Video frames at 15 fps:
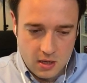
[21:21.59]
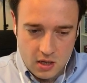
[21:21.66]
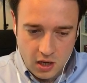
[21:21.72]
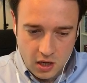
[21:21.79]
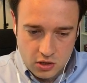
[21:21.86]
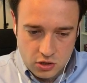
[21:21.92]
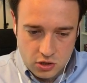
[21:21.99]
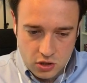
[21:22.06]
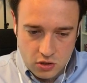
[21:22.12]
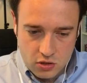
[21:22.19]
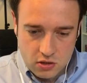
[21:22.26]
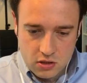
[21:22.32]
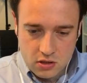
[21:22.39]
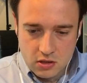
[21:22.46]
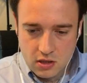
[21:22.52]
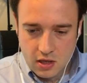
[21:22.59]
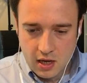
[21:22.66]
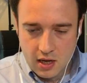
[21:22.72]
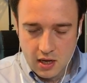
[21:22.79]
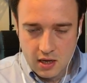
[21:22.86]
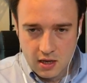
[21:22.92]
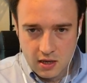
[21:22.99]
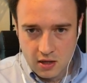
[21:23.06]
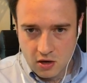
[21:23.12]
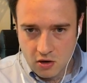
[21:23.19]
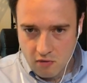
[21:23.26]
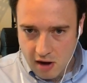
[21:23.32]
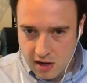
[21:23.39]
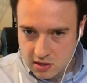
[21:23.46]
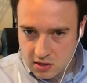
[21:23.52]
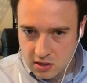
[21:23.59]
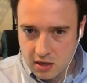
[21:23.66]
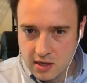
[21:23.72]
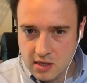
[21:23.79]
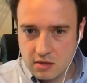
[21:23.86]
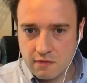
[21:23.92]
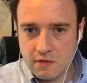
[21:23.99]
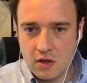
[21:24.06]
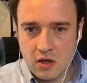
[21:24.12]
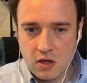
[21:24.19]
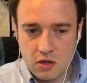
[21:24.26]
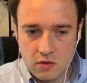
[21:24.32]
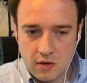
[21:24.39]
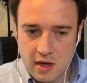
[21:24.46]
uh, choose uh, the correct size for you